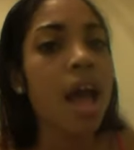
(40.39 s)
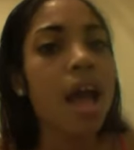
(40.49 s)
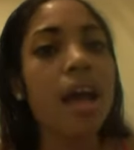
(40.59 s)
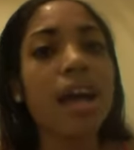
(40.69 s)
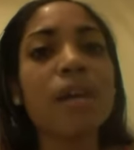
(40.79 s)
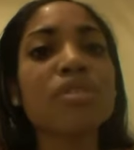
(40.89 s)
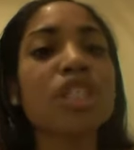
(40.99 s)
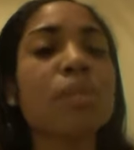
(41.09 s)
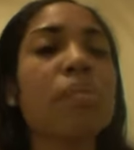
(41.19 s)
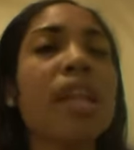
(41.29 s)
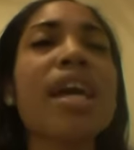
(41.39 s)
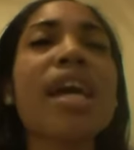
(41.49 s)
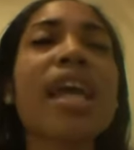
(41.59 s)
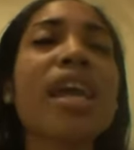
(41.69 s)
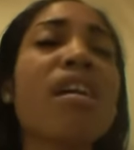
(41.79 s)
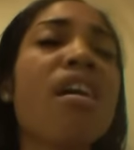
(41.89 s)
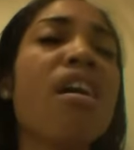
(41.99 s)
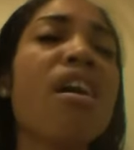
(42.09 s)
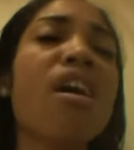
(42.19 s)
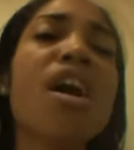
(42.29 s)
I'm just playing
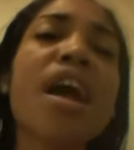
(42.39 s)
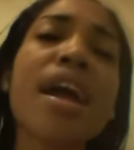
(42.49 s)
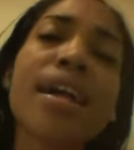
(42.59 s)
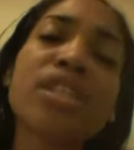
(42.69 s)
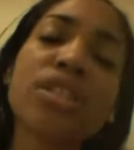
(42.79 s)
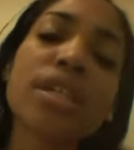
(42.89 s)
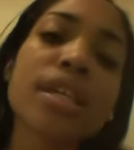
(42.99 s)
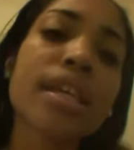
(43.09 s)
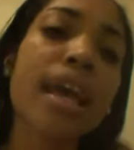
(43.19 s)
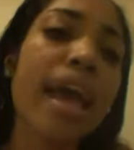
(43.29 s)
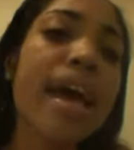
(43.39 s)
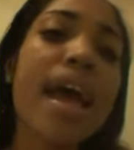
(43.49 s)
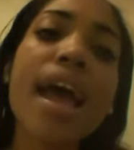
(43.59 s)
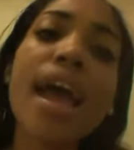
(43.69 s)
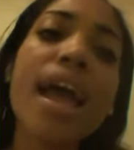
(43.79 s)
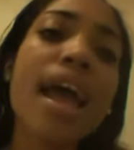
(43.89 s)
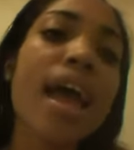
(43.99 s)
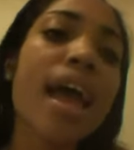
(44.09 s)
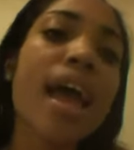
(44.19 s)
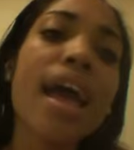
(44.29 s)
hard to
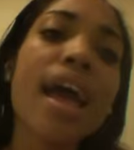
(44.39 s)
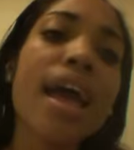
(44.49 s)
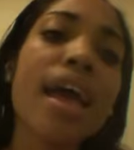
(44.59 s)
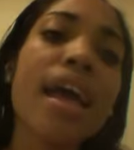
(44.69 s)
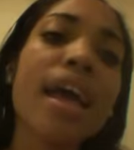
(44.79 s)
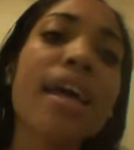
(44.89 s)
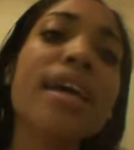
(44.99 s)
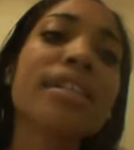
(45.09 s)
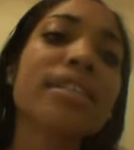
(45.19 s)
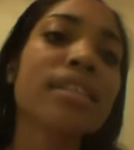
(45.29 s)
get.